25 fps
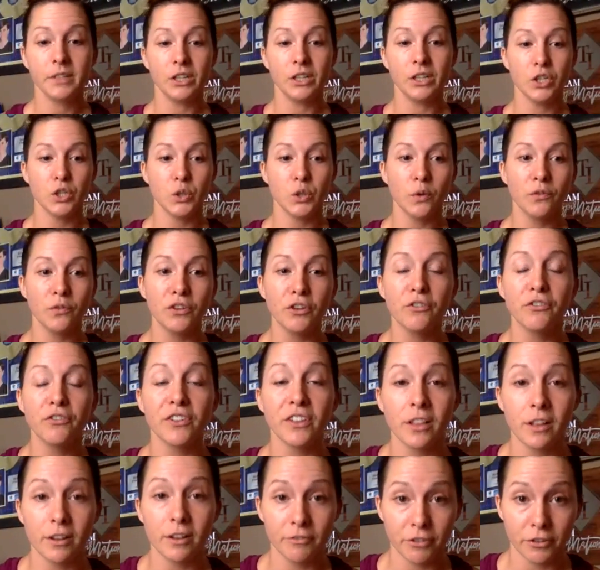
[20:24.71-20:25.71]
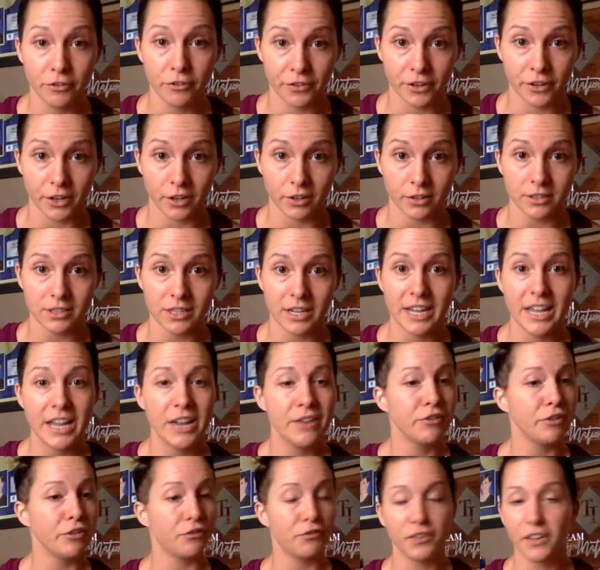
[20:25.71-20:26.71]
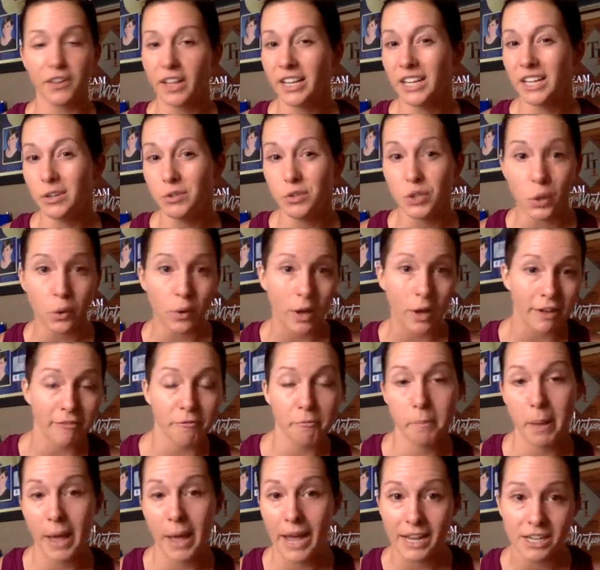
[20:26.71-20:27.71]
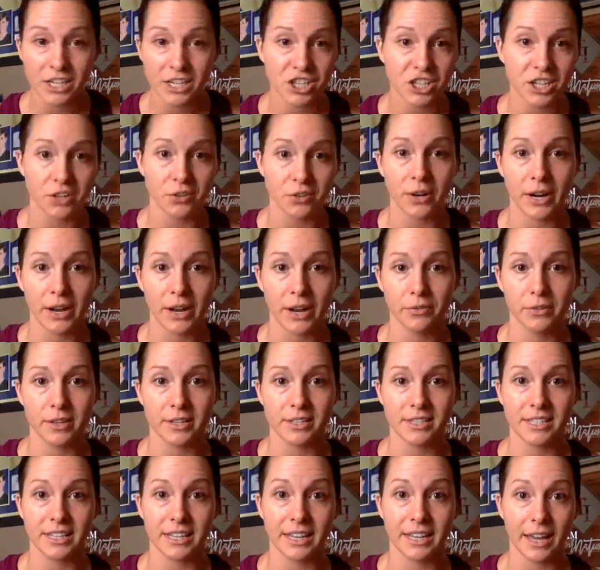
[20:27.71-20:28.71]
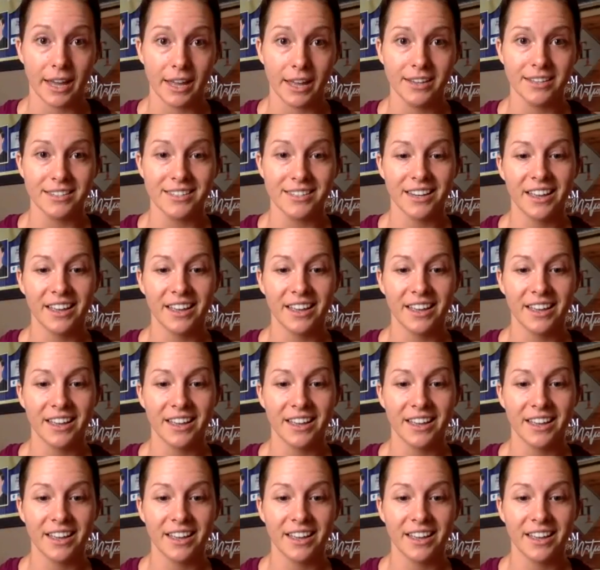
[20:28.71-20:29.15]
So if you feel unfulfilled, if you feel like you don't have passion around this yet,